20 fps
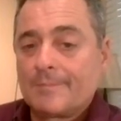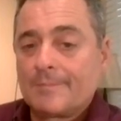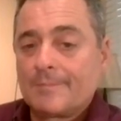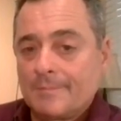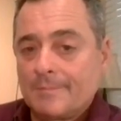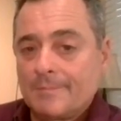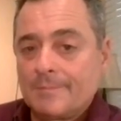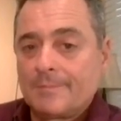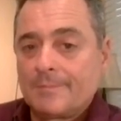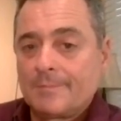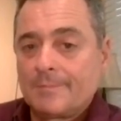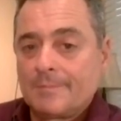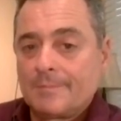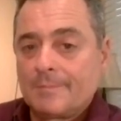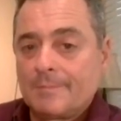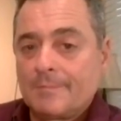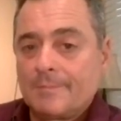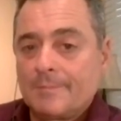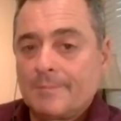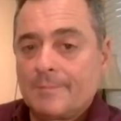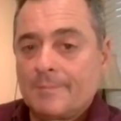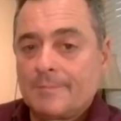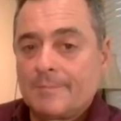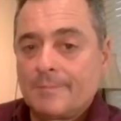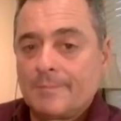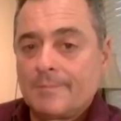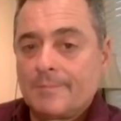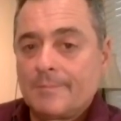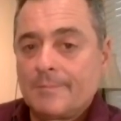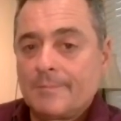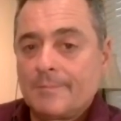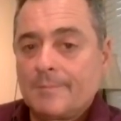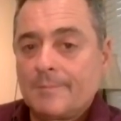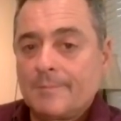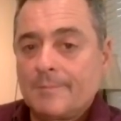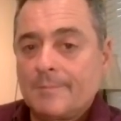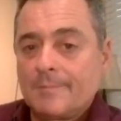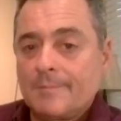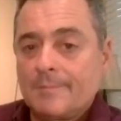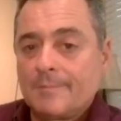
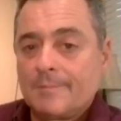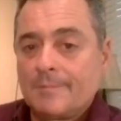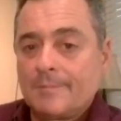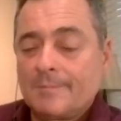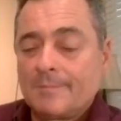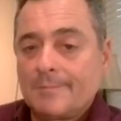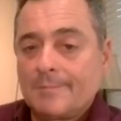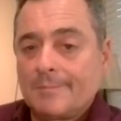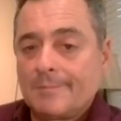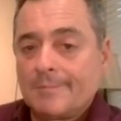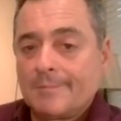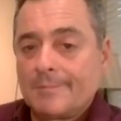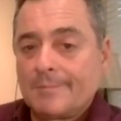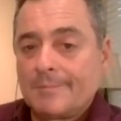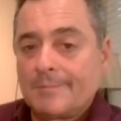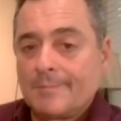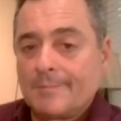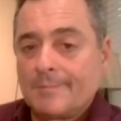(not speaking)